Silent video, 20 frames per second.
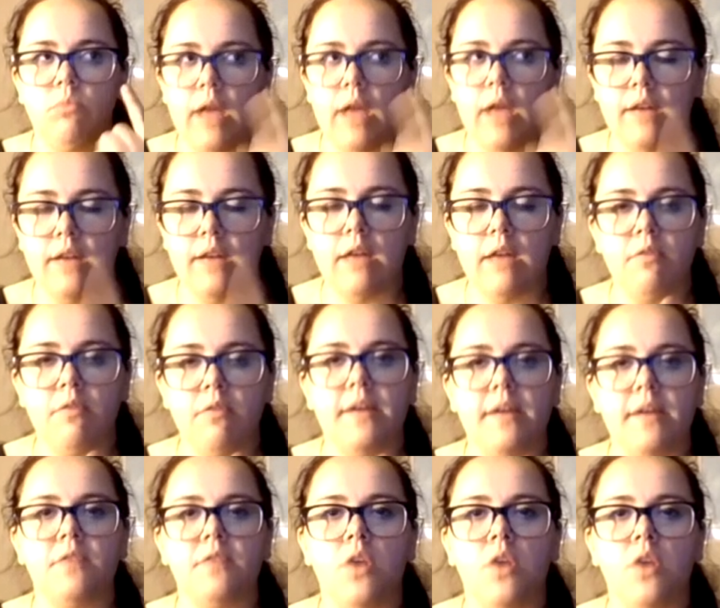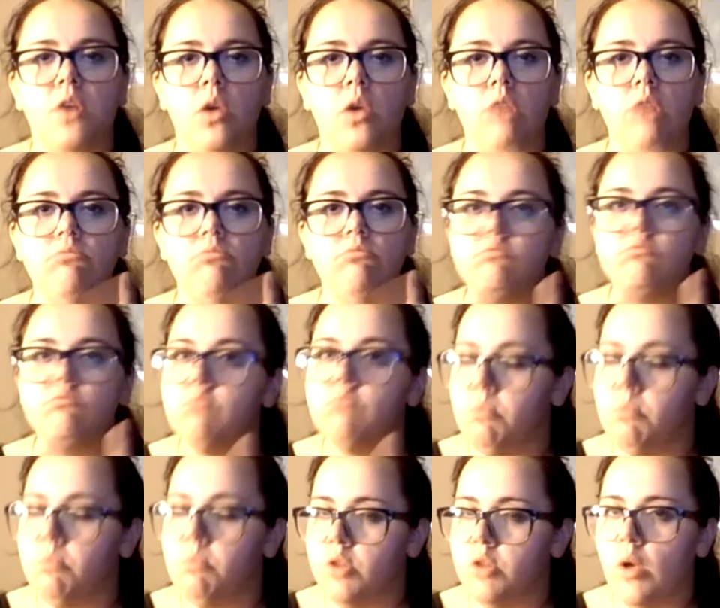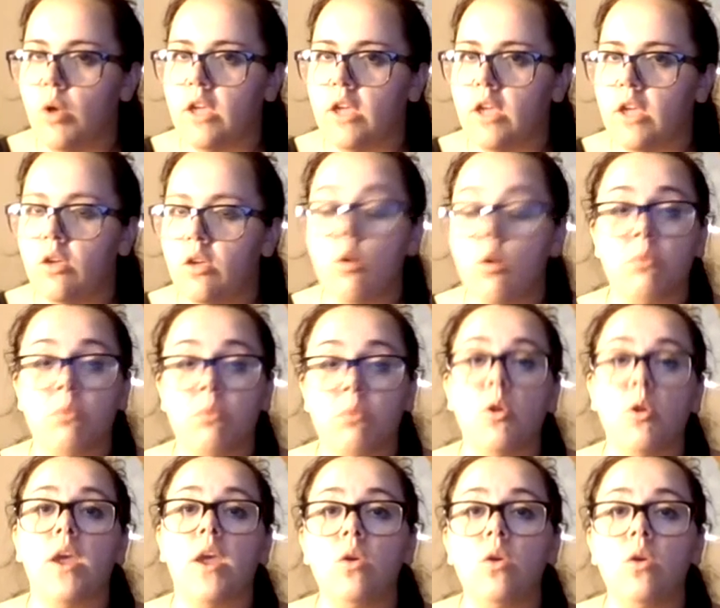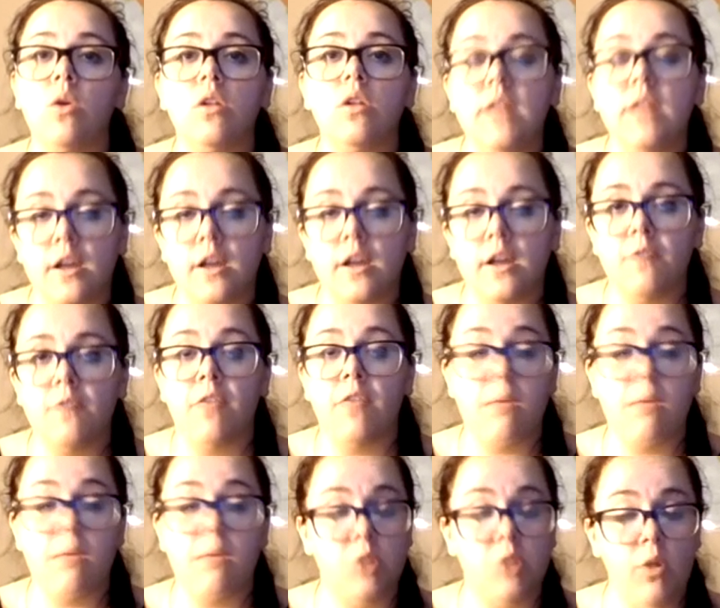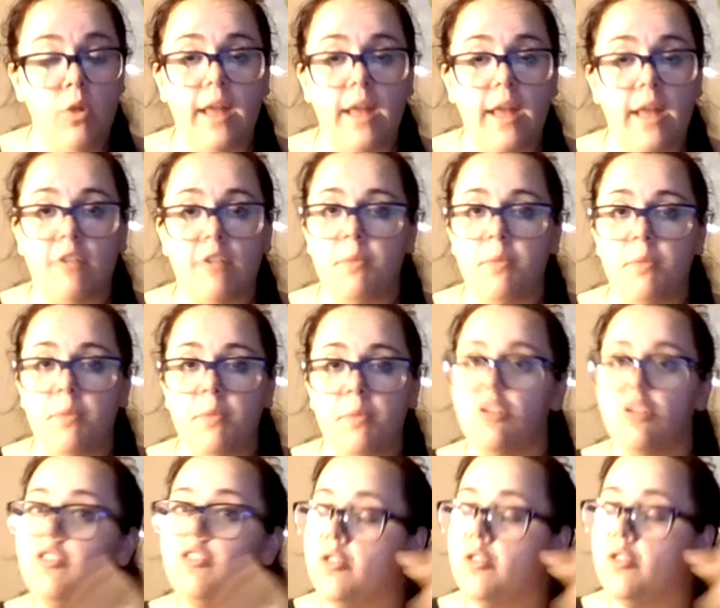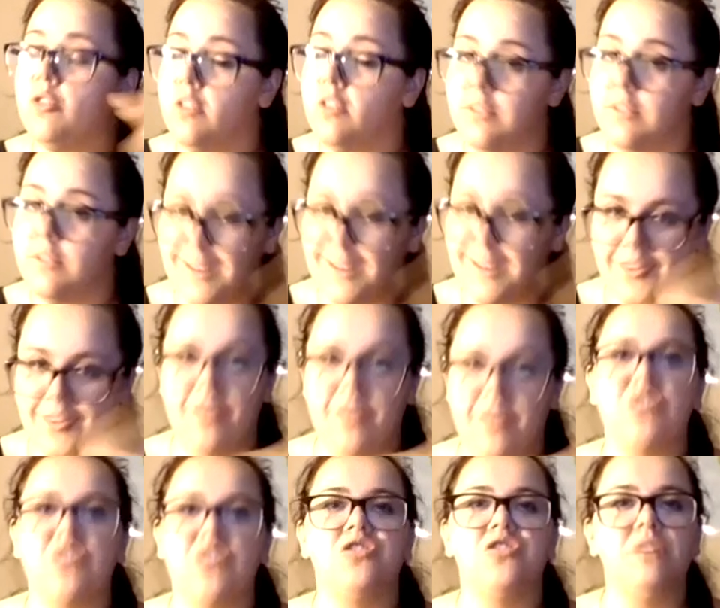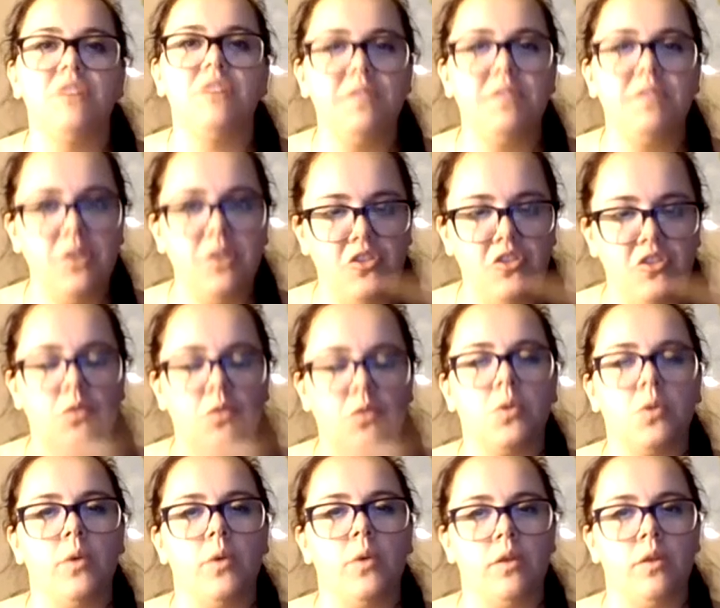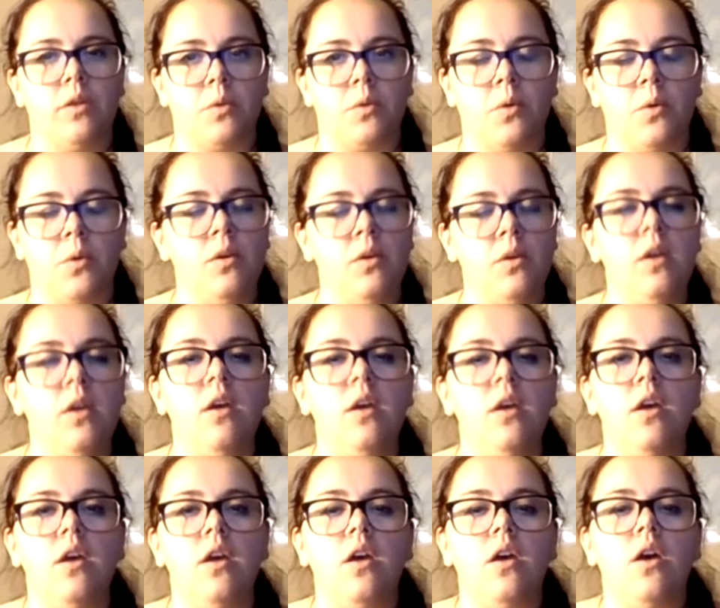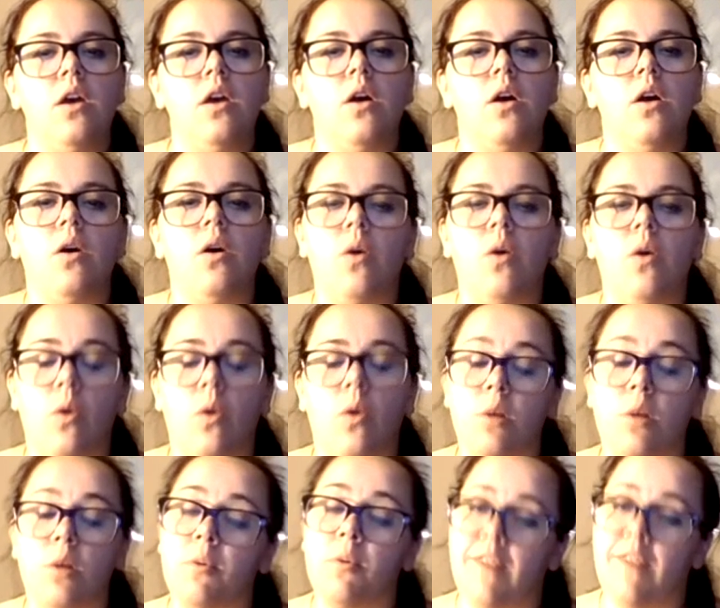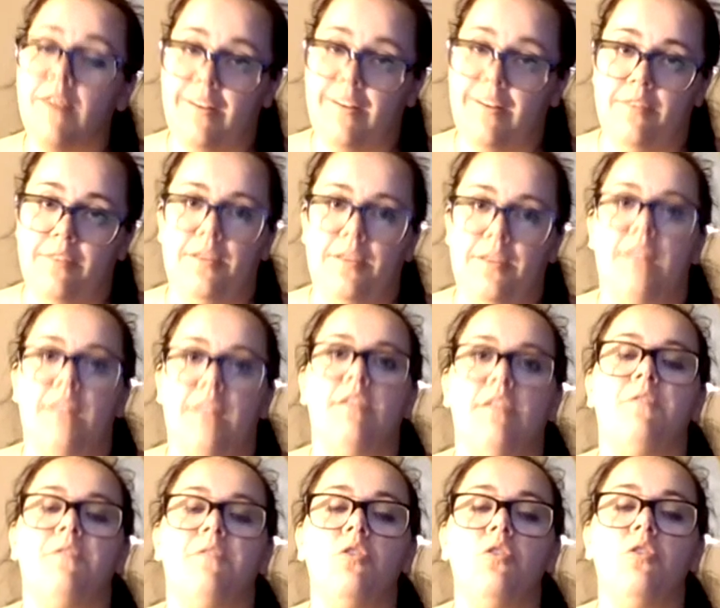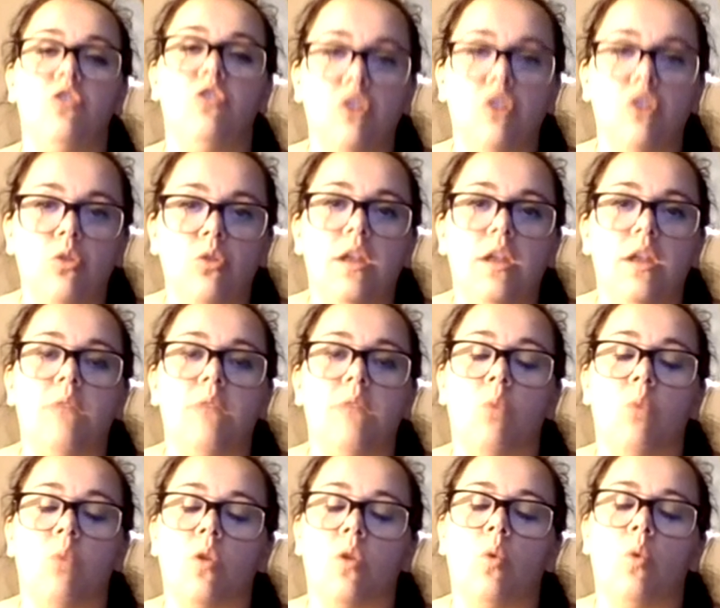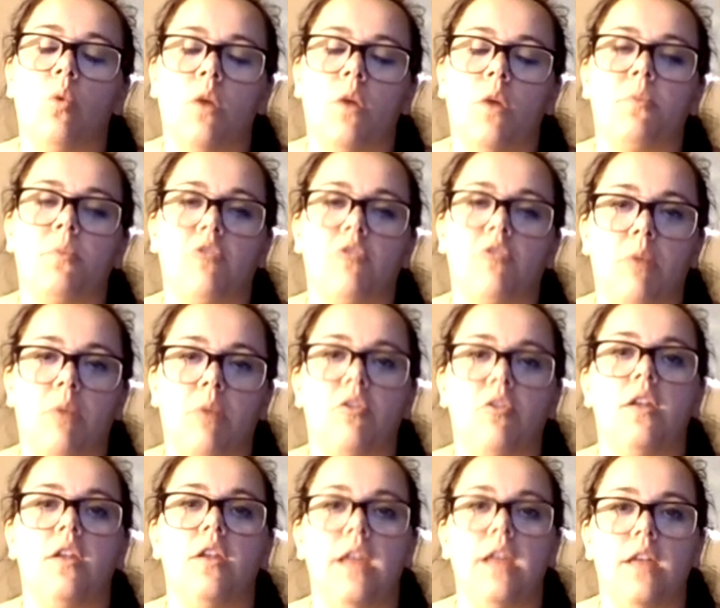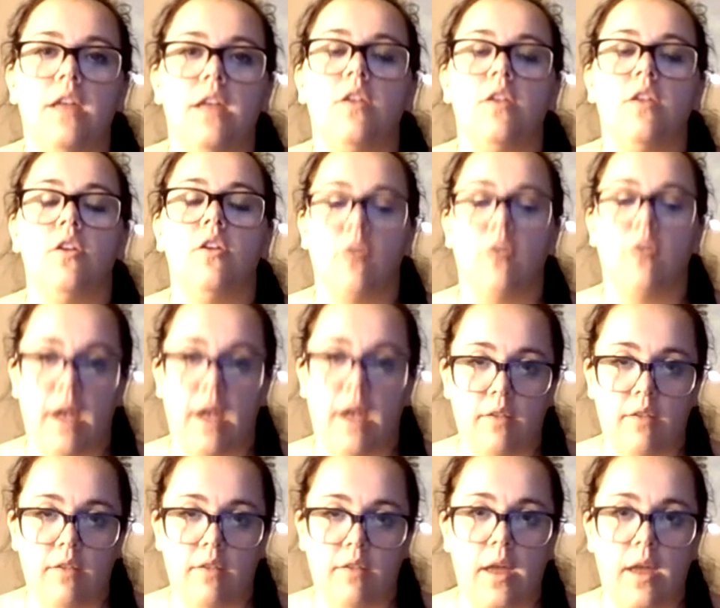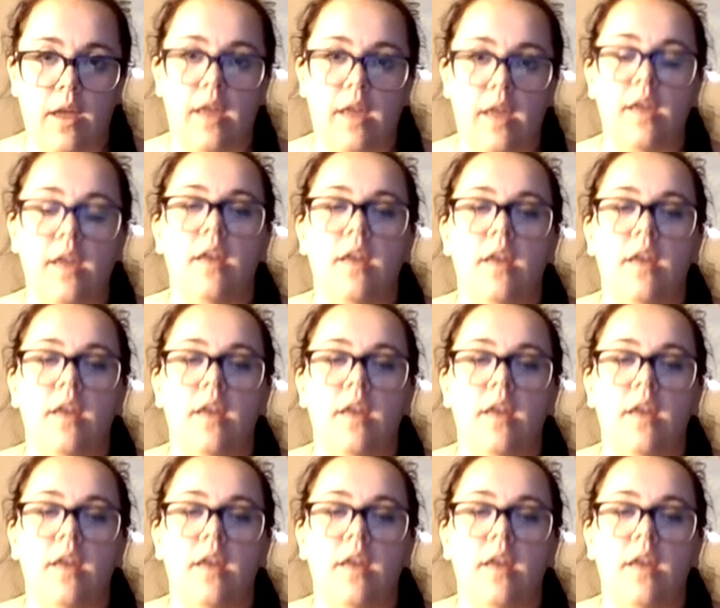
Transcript: anti-reflective coating, Blue IQ or Blue IQ clear for that blue light exposure due to the technological revolution we're going through, or progressive lens if you do need more than one prescription in your eyes, okay?